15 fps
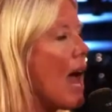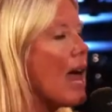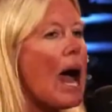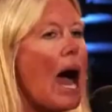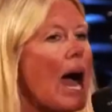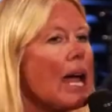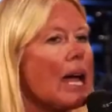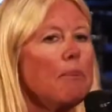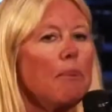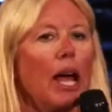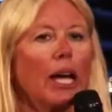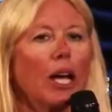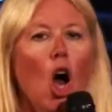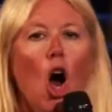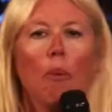and I am,
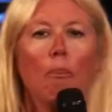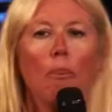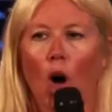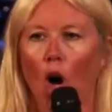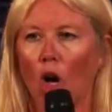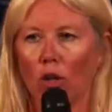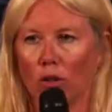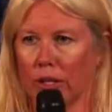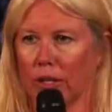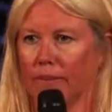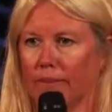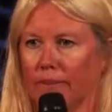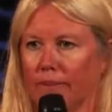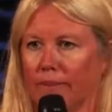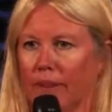like, appalled.
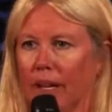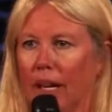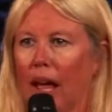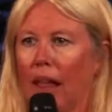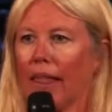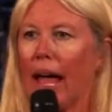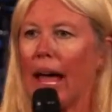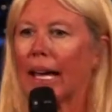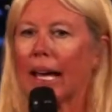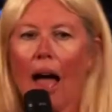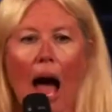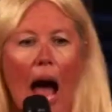Like,